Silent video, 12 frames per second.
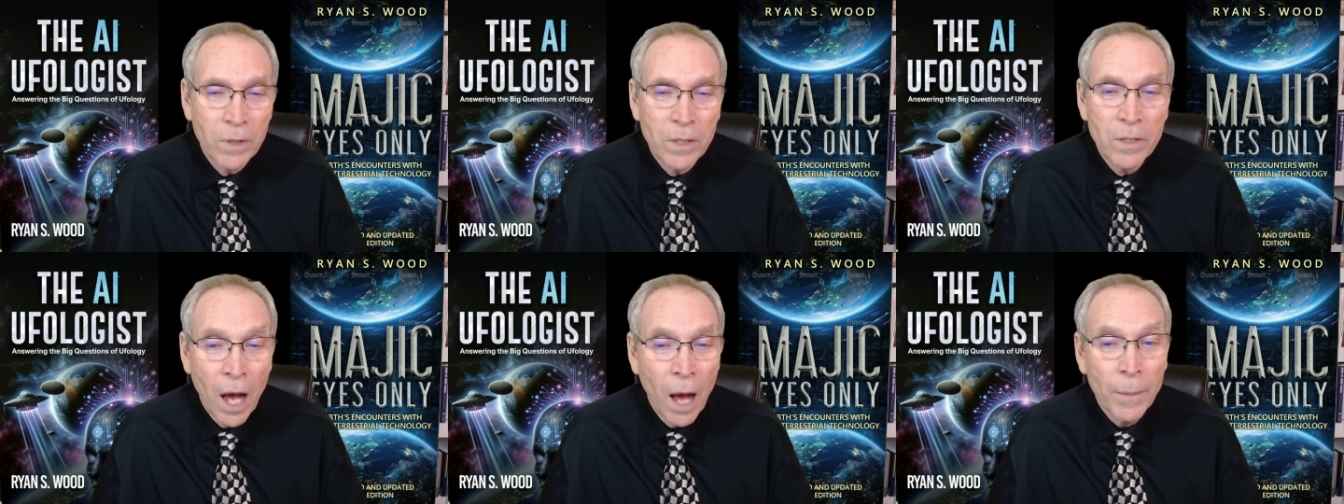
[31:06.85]

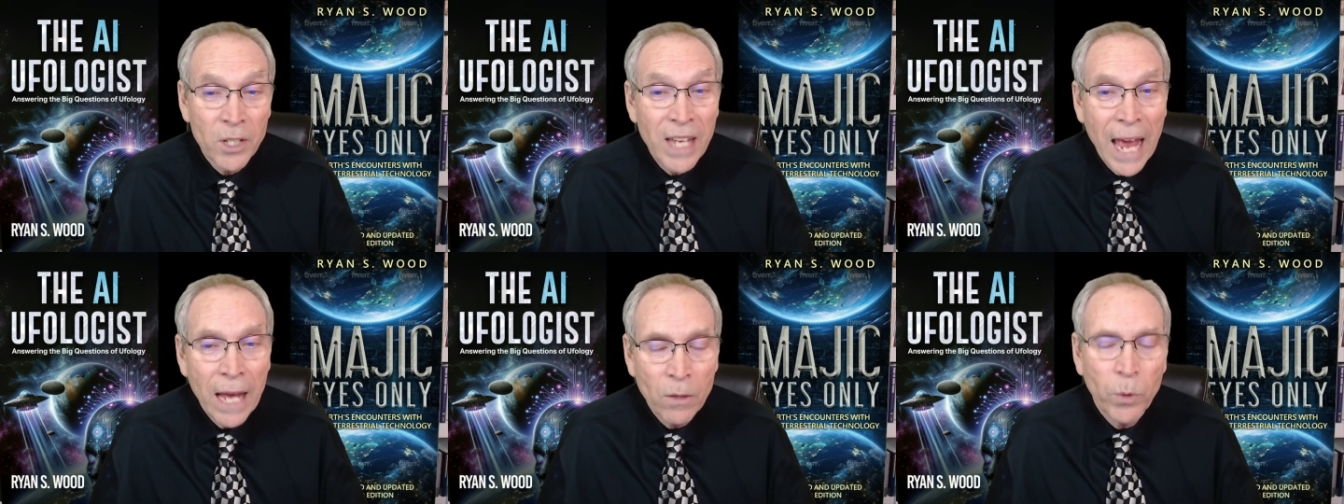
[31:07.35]
Thomas
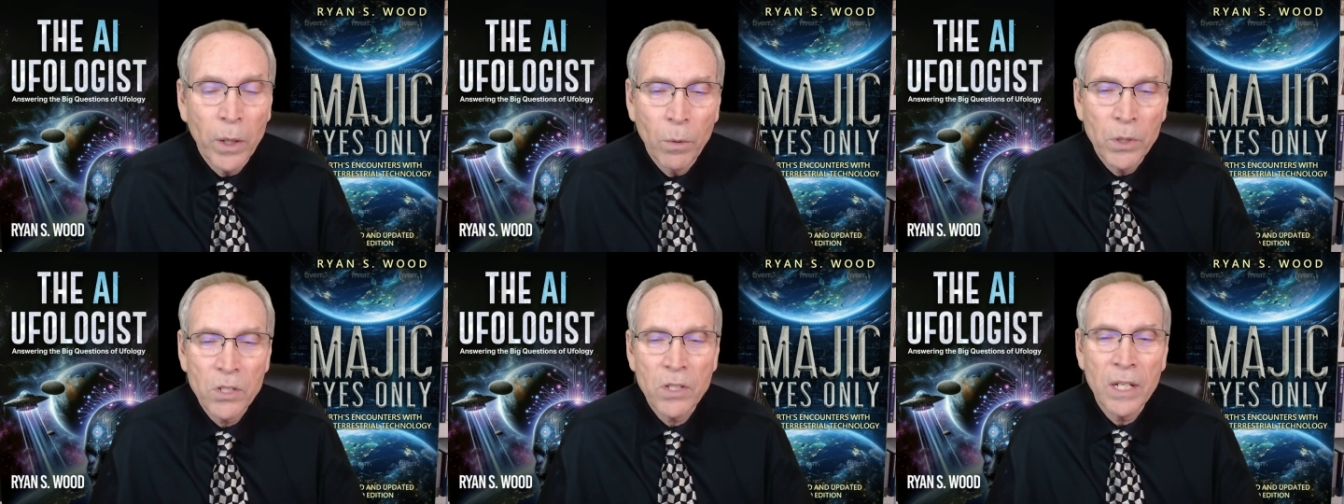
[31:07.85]
Cantwell,
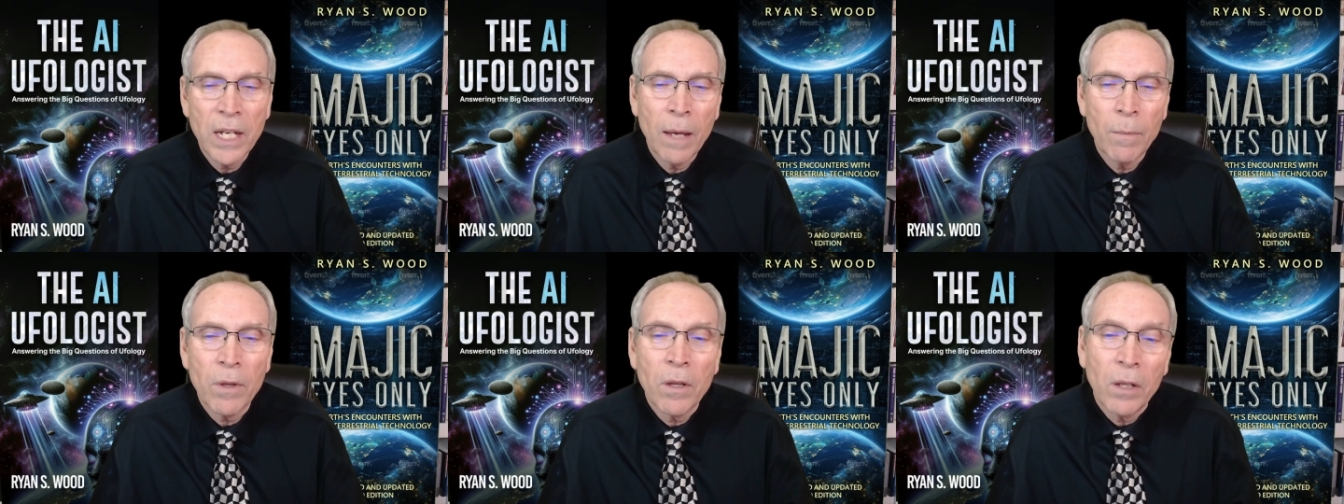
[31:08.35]
which is the name
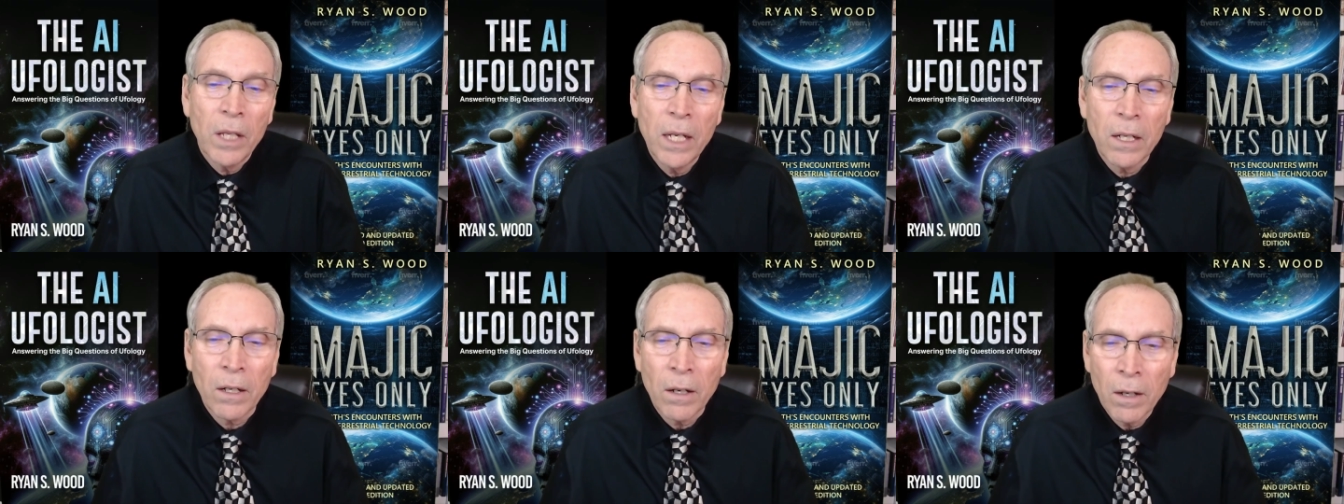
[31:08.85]
of the
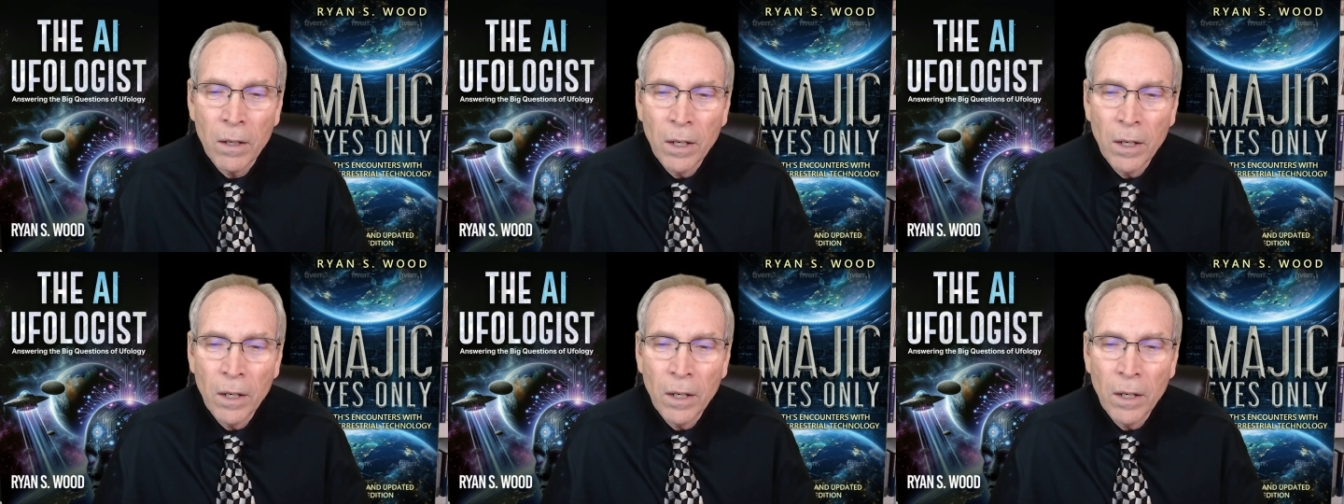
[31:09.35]
leaker,